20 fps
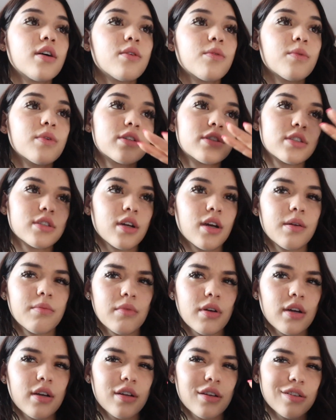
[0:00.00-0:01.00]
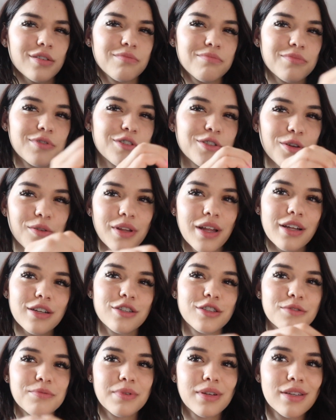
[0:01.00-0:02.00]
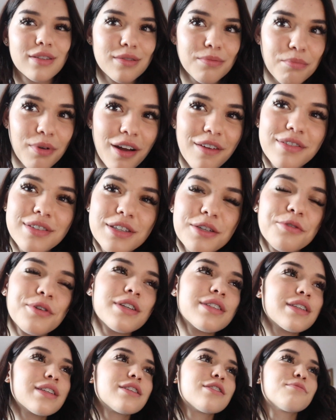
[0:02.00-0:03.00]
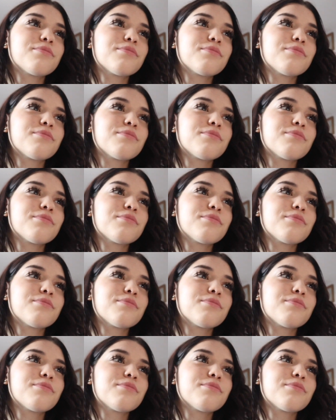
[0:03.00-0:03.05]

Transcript: which I'm not going to show that just because privacy reasons,